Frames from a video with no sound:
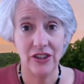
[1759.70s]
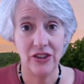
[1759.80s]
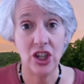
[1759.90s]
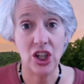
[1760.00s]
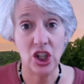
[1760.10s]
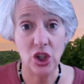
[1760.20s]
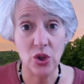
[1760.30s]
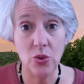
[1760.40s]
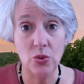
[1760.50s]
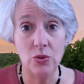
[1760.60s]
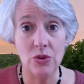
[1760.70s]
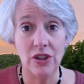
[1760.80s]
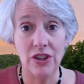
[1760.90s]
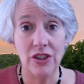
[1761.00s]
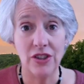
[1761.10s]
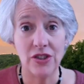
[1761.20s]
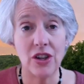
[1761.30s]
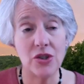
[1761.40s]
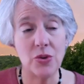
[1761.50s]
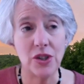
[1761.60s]
that you
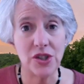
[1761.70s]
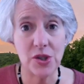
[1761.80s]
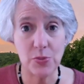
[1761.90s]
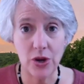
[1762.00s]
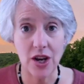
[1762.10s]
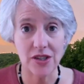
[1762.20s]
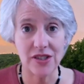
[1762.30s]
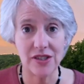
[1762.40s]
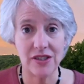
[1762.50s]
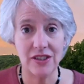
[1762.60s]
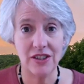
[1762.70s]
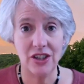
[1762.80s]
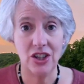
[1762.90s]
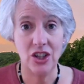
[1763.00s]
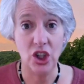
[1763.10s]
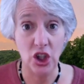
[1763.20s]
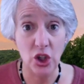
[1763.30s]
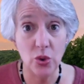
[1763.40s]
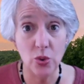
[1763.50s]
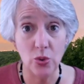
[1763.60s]
start to express
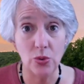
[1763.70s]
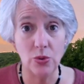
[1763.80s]
you